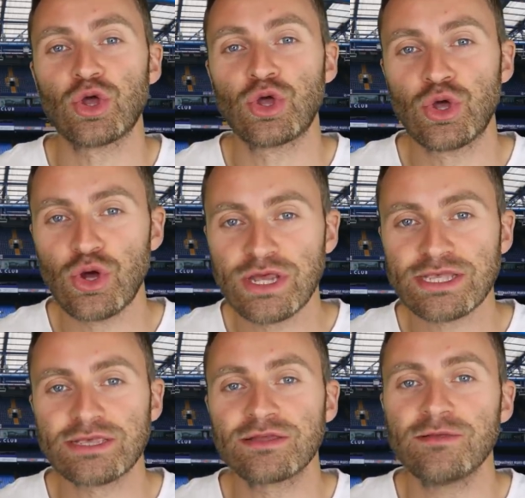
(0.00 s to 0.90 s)

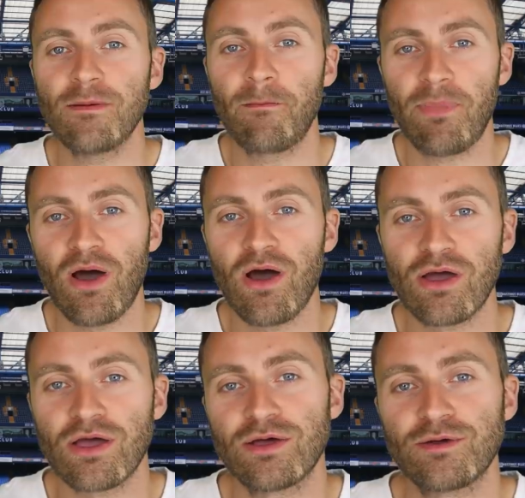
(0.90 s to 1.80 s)
Goodison
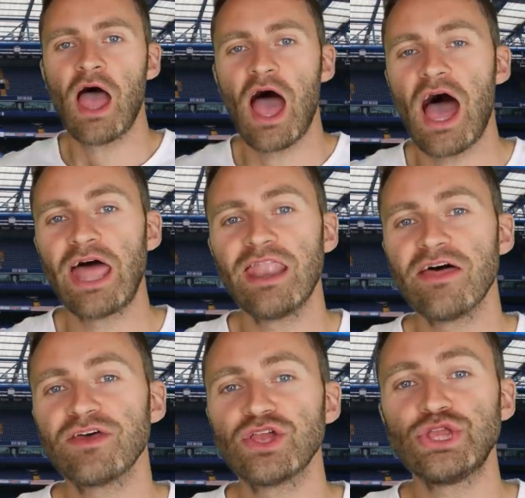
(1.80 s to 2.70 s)
Park.
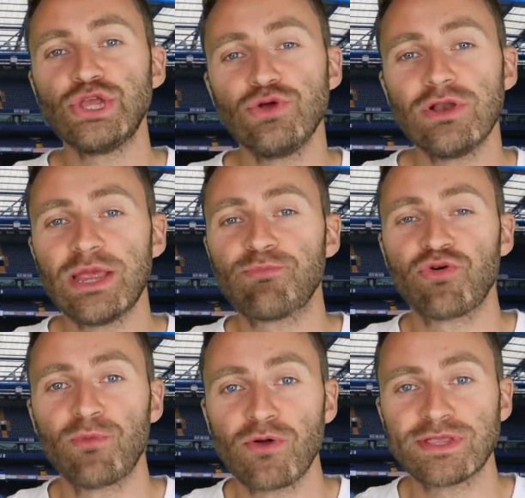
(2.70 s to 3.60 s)
Another newly
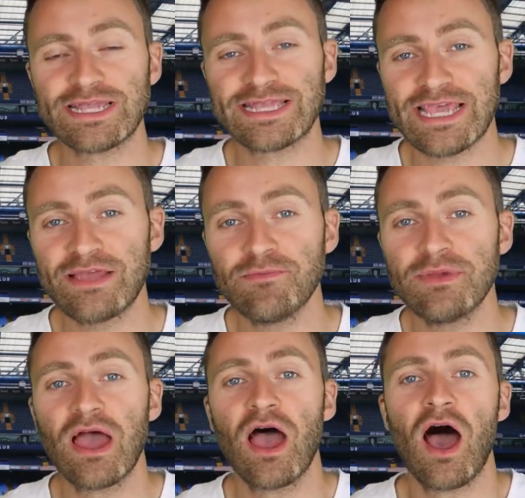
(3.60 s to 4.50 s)
promoted
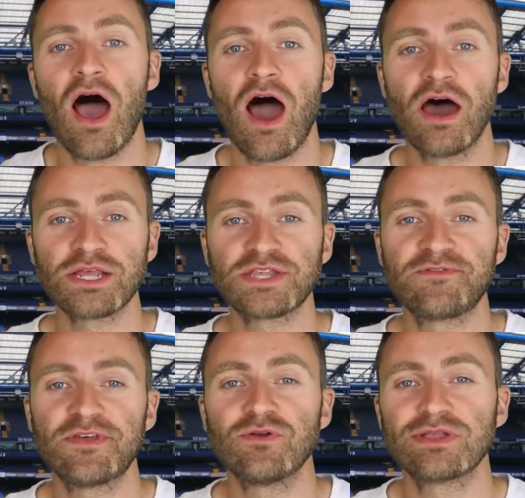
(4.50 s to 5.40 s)
team,
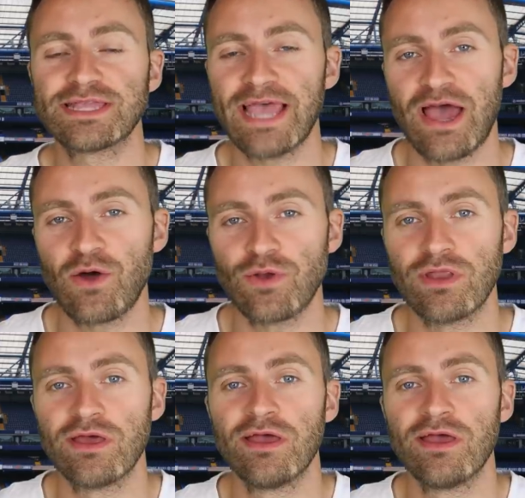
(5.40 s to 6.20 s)
Huddersfield Town.